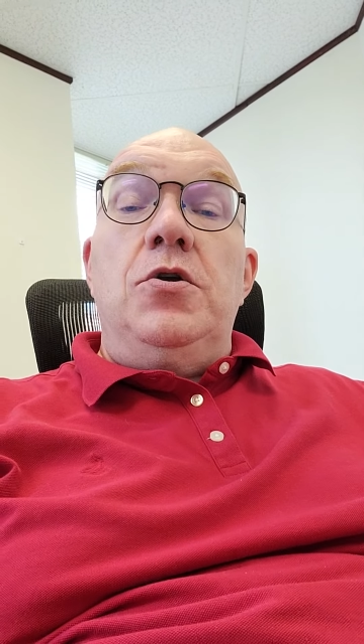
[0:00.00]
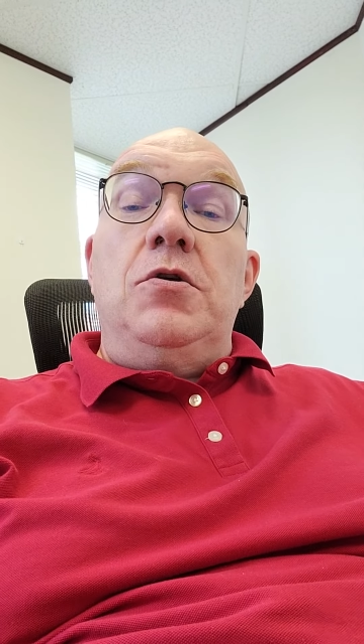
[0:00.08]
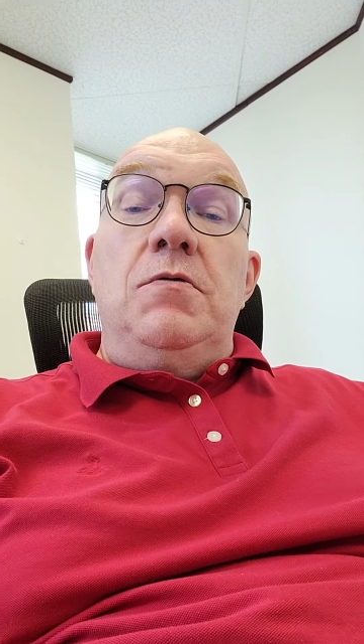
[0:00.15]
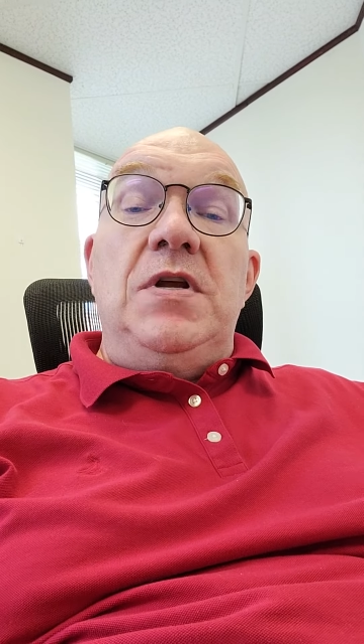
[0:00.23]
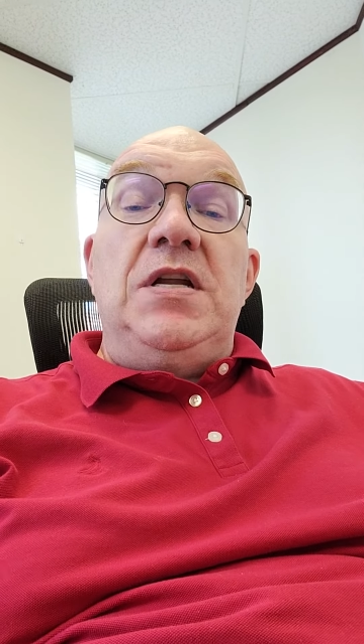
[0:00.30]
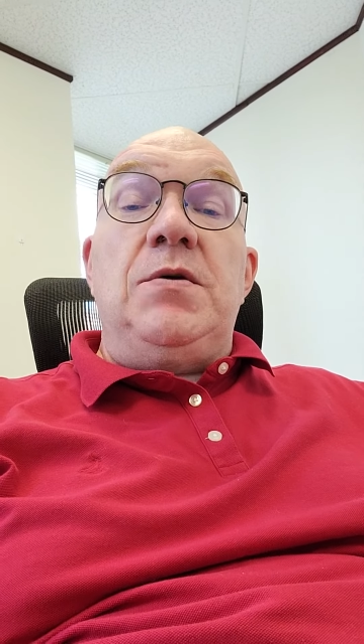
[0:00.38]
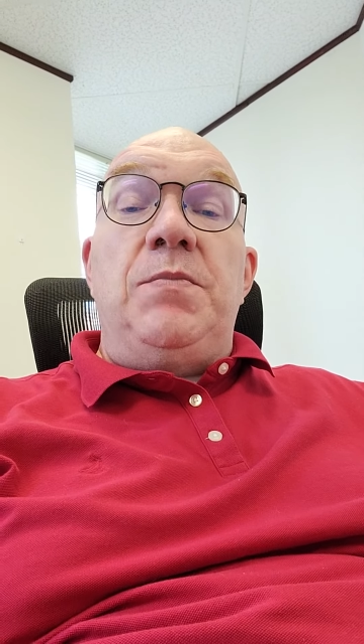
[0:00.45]
you
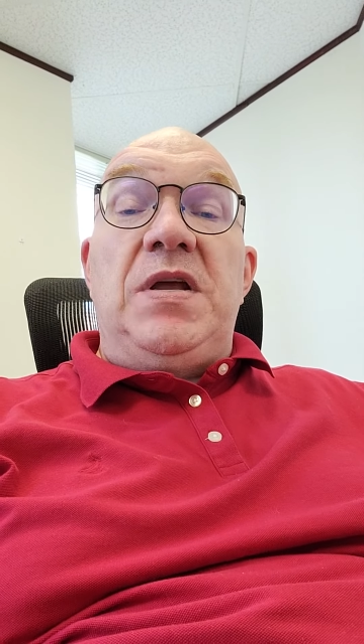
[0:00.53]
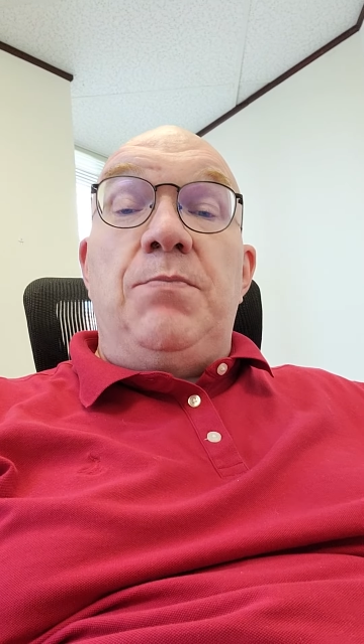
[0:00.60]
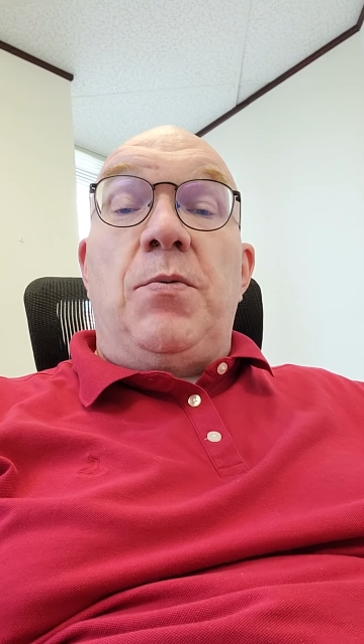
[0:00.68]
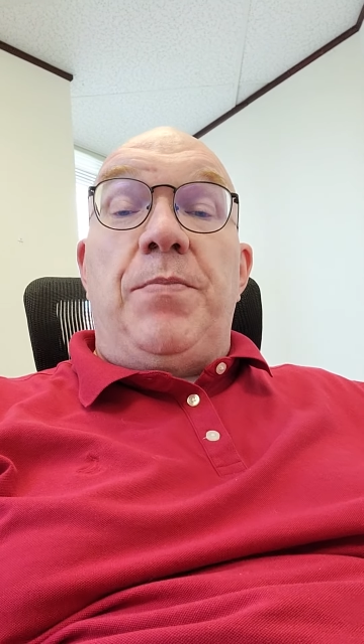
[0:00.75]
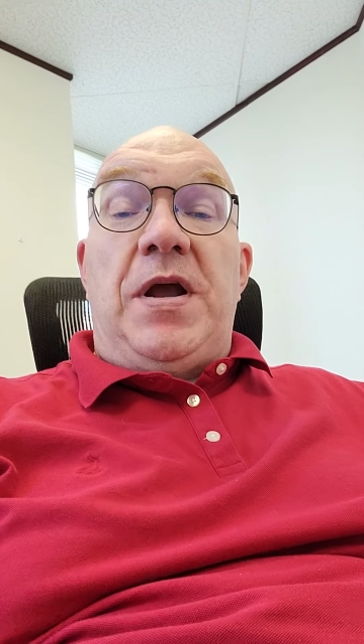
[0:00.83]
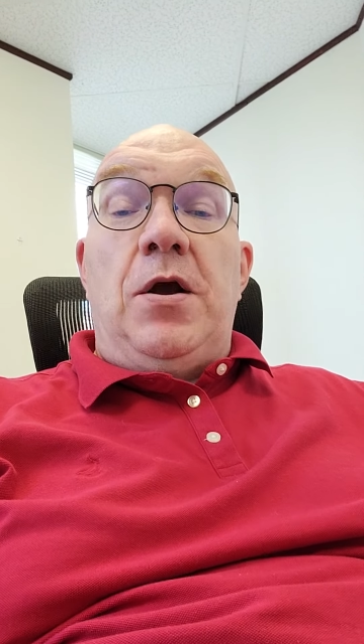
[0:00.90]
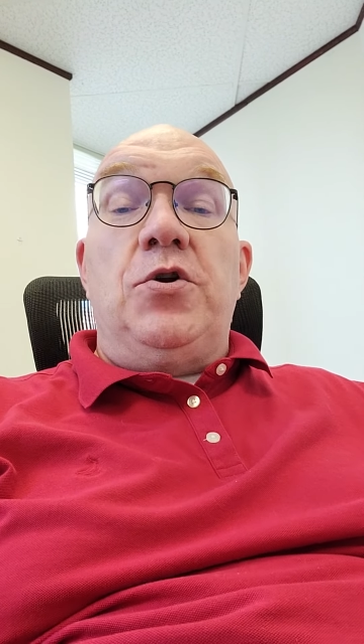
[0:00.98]
need to be
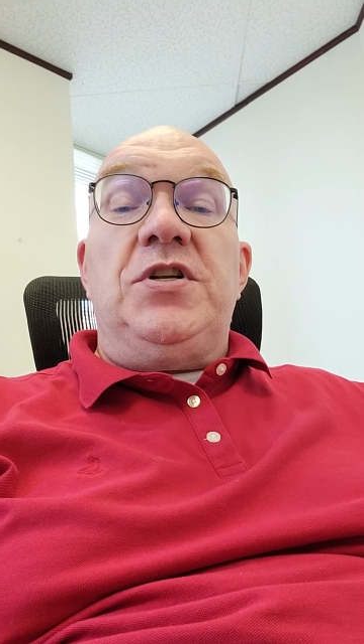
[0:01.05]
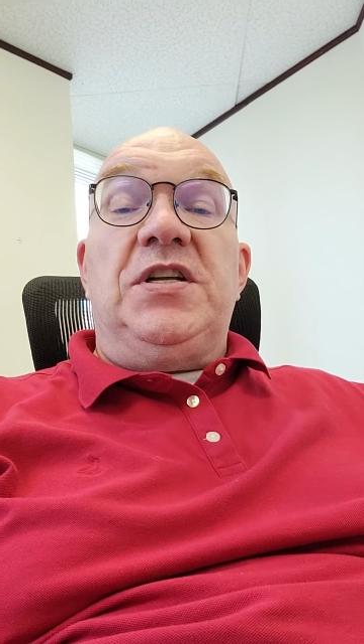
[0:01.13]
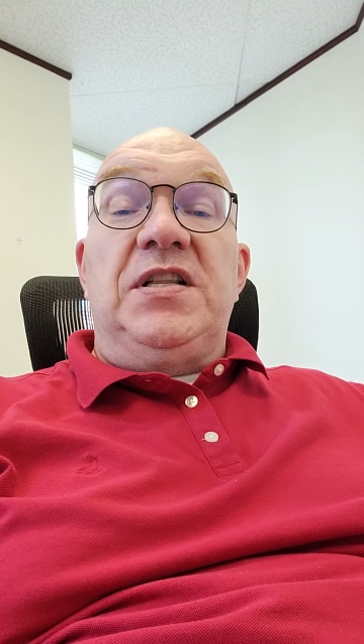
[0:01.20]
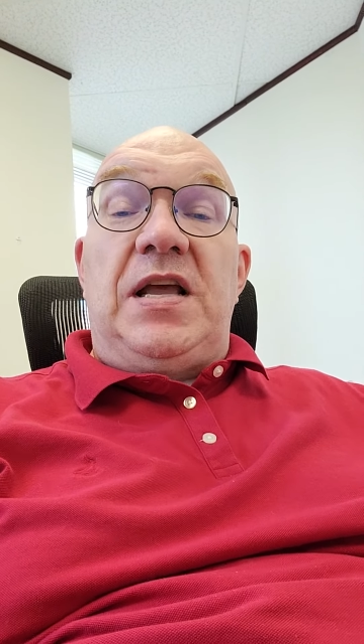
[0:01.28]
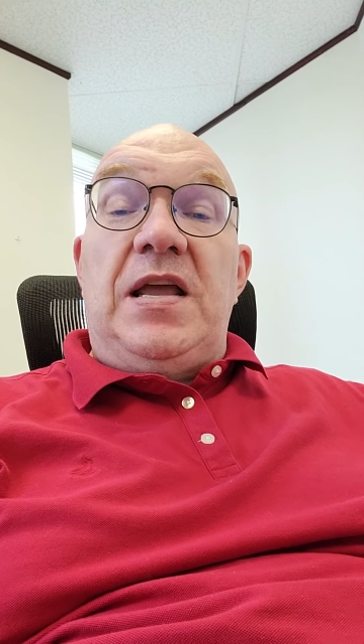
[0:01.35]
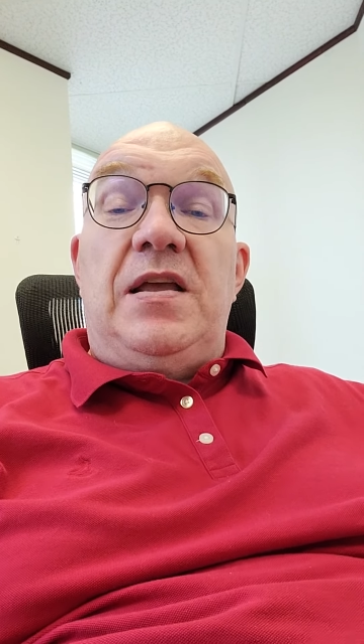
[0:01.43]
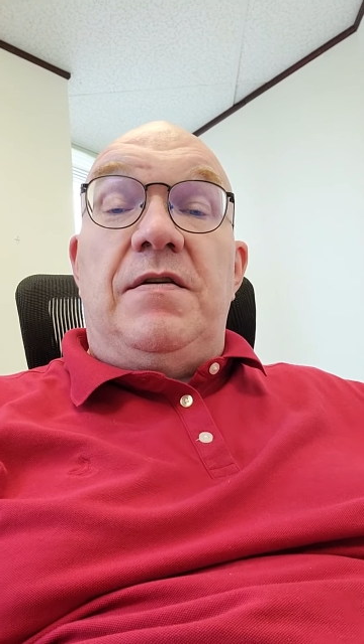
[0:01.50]
prepared to
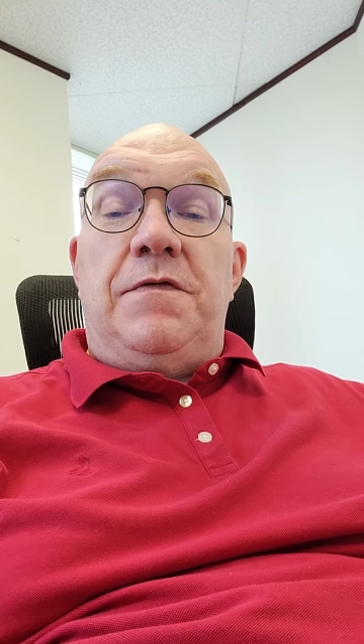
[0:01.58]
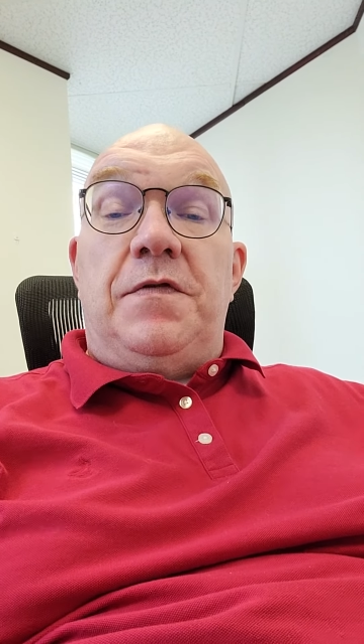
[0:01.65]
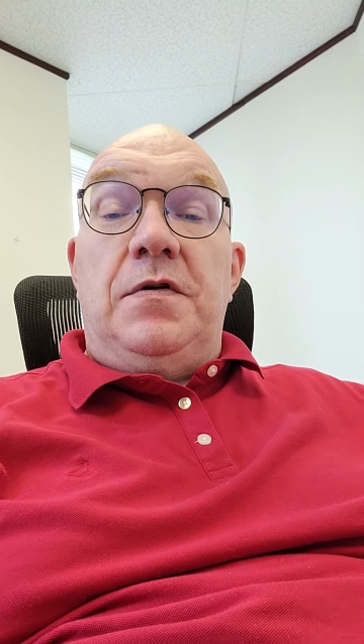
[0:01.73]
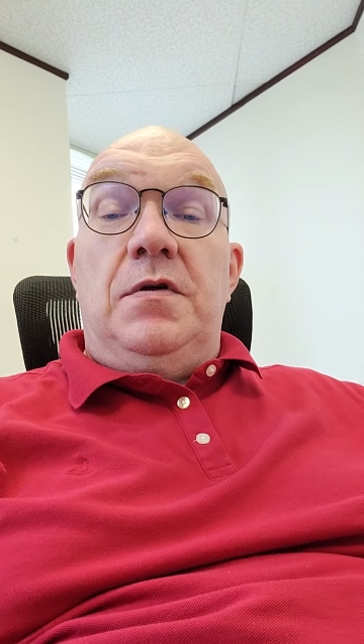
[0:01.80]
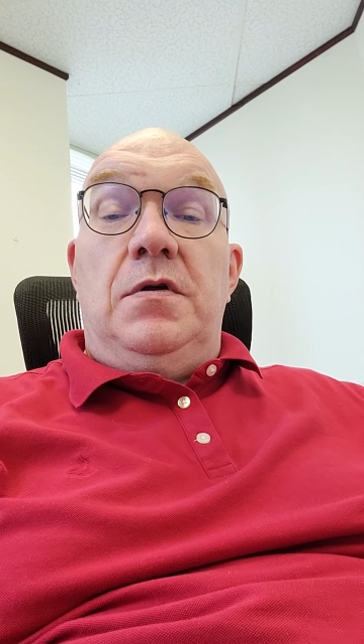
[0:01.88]
leave.